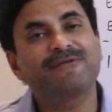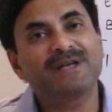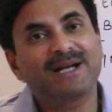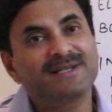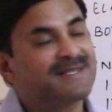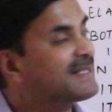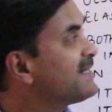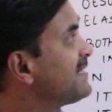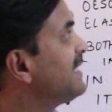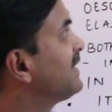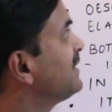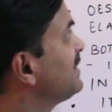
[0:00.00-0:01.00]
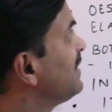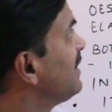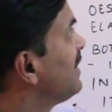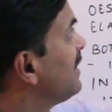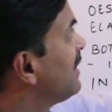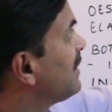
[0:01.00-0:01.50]
Today we are discussing
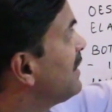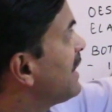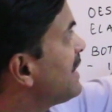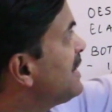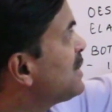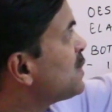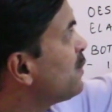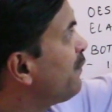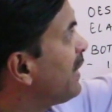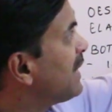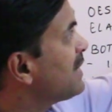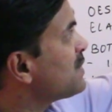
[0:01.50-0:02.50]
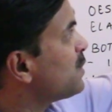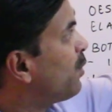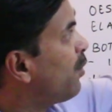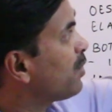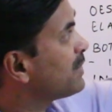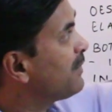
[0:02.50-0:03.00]
the esophagus
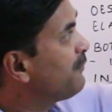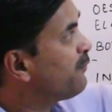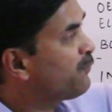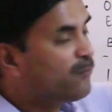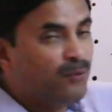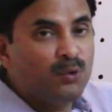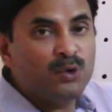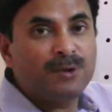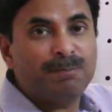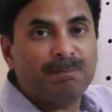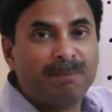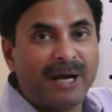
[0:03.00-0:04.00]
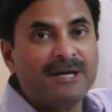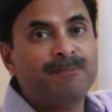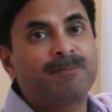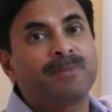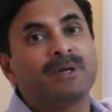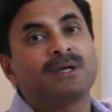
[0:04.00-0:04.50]
or the food
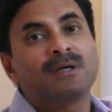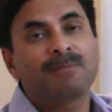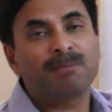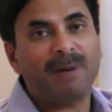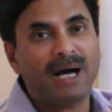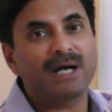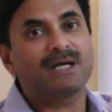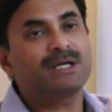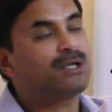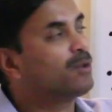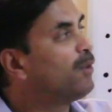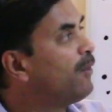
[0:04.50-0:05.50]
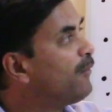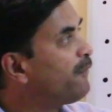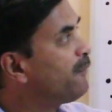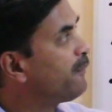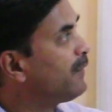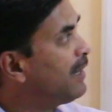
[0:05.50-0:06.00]
pipe part
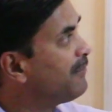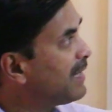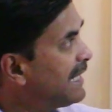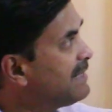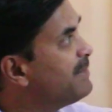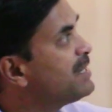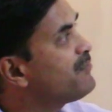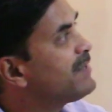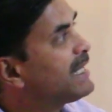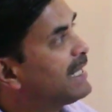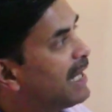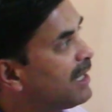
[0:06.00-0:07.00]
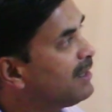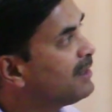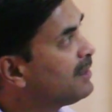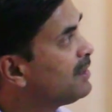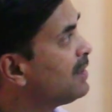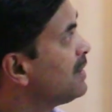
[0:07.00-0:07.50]
of our alimentary canal.
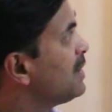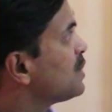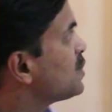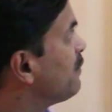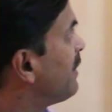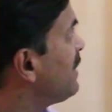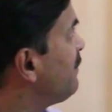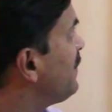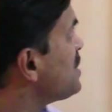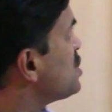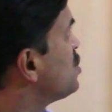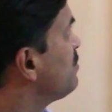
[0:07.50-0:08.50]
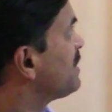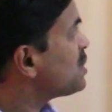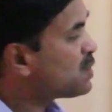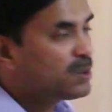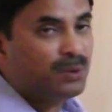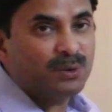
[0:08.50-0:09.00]
So very first you
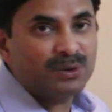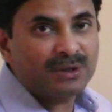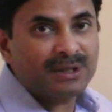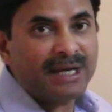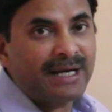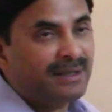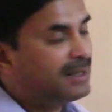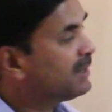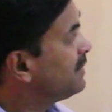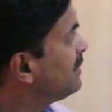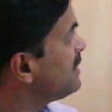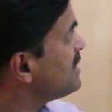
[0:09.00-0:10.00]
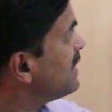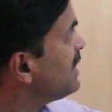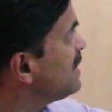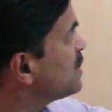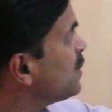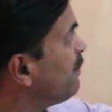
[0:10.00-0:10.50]
must know that this
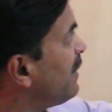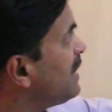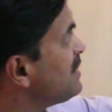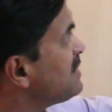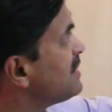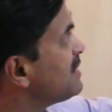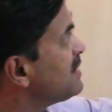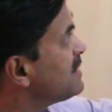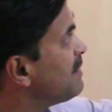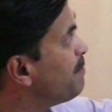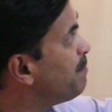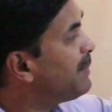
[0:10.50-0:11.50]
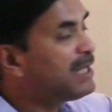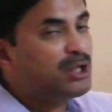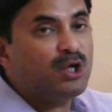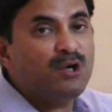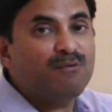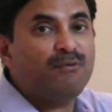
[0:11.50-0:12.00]
esophagus is a simple
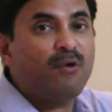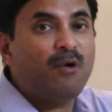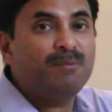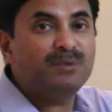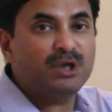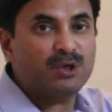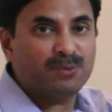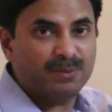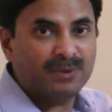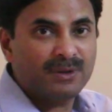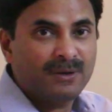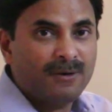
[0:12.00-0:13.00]
uniform tube,